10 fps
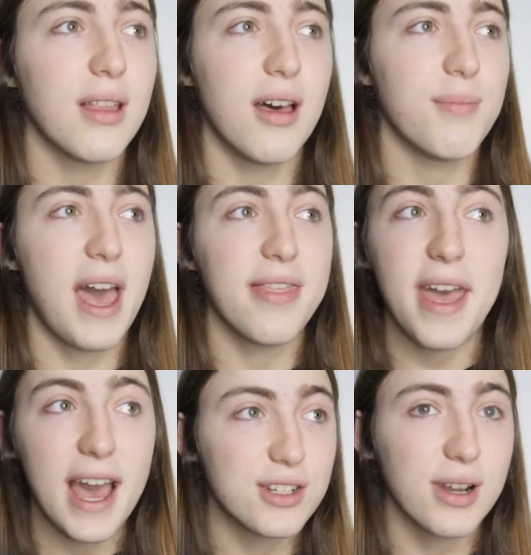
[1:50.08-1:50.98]
that had
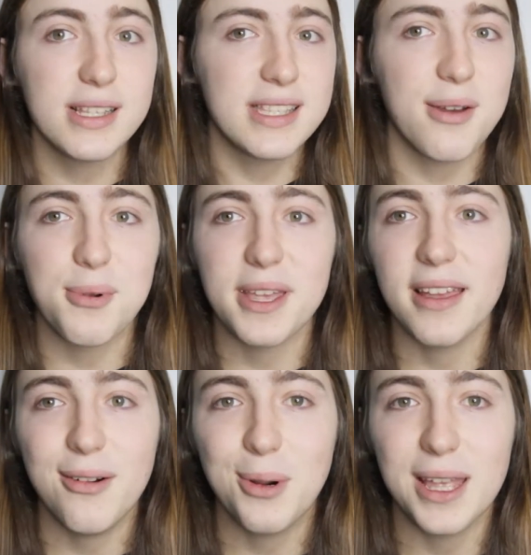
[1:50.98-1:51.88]
the address that
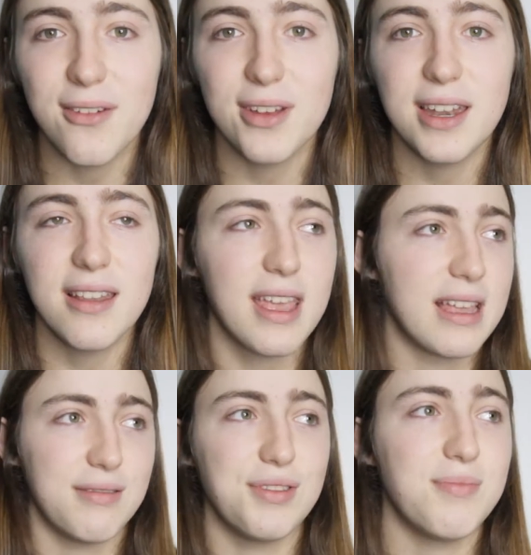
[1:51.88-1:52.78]
we were given and
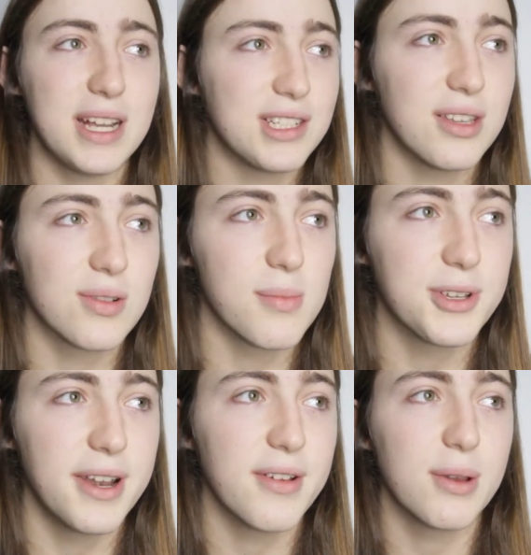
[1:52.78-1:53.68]
like matched the
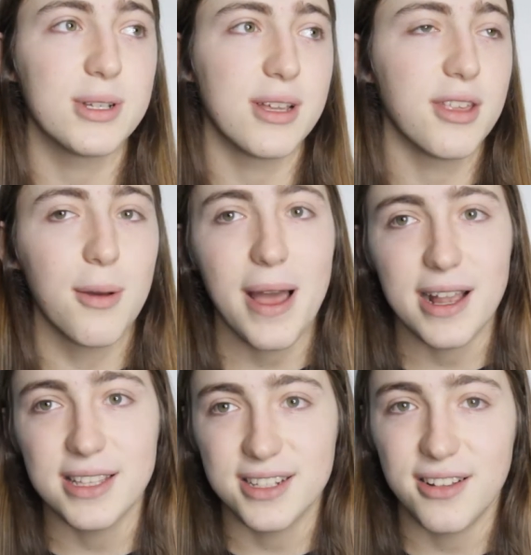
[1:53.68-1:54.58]
description and everything. We saw the
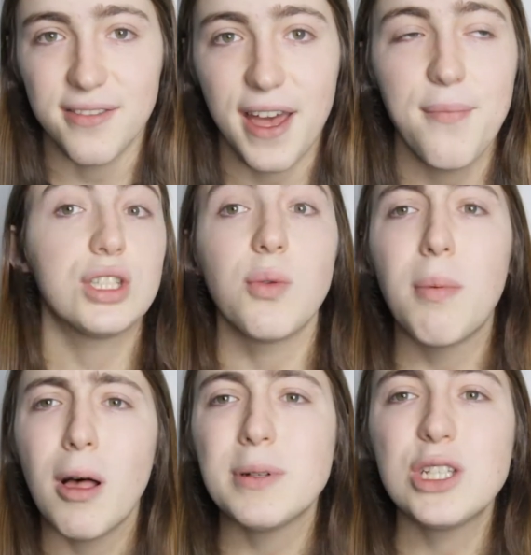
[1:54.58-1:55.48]
alpacas and all of that. So we
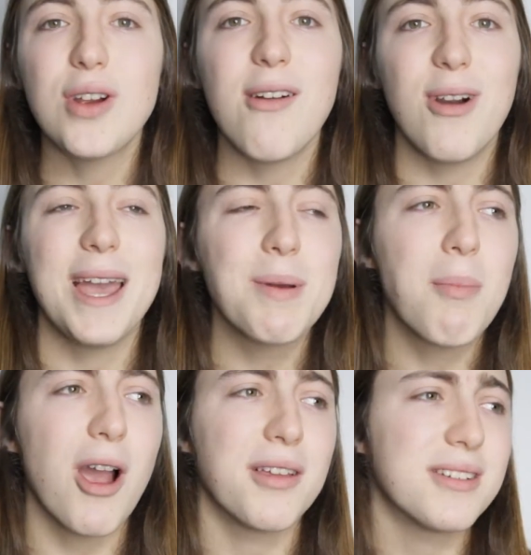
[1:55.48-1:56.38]
pull up into the driveway and we
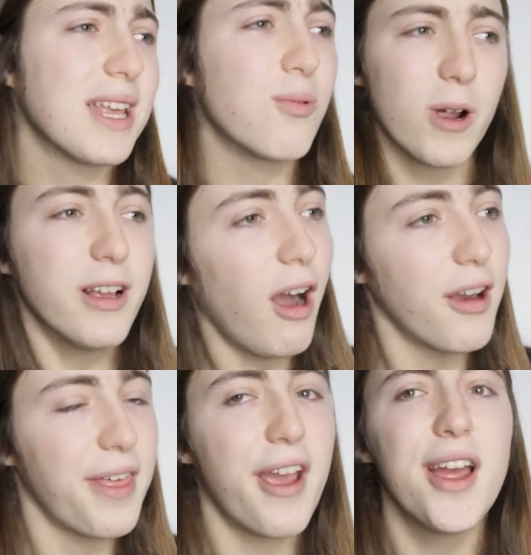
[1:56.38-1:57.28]
park. There's like one
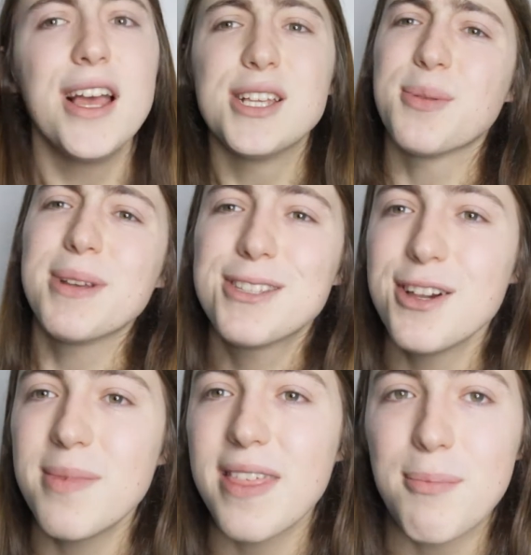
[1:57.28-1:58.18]
car there. So we
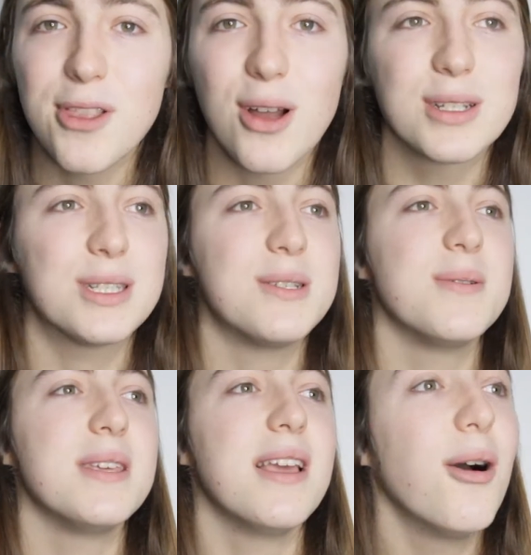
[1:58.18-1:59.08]
assume that that belongs
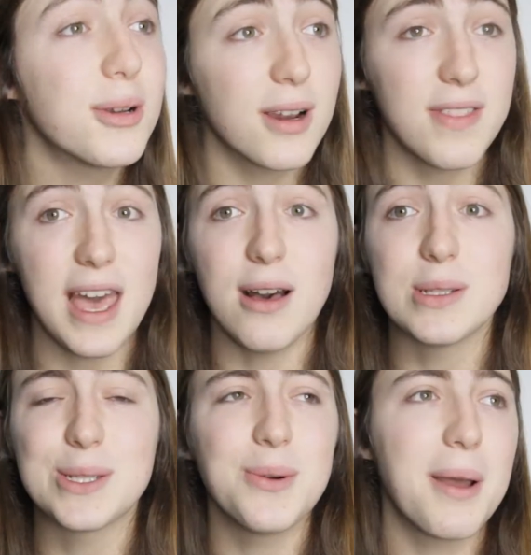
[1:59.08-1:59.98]
to the owner of the
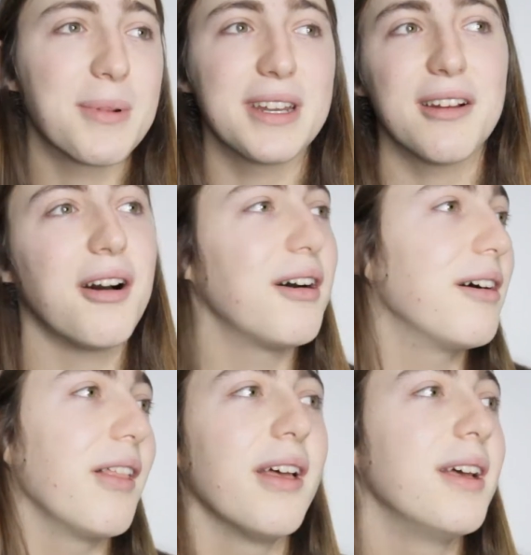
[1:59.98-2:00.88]
house, who I'm gonna
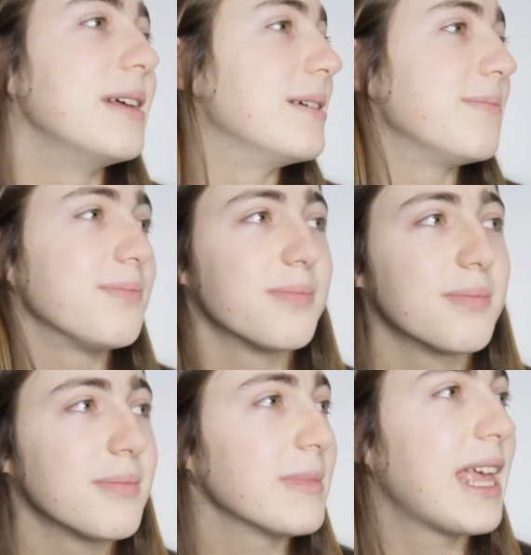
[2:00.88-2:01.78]
call
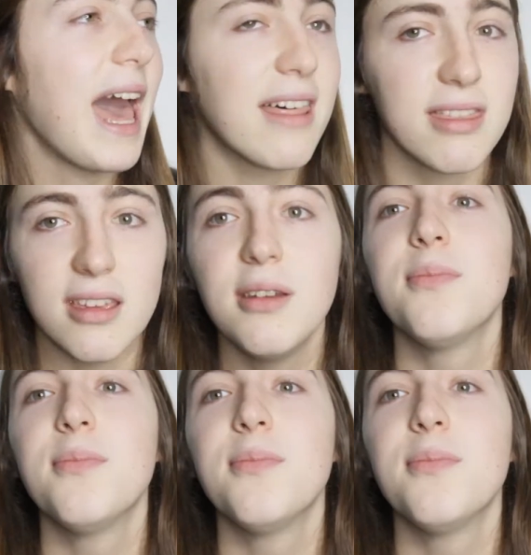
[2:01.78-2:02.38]
Kathy.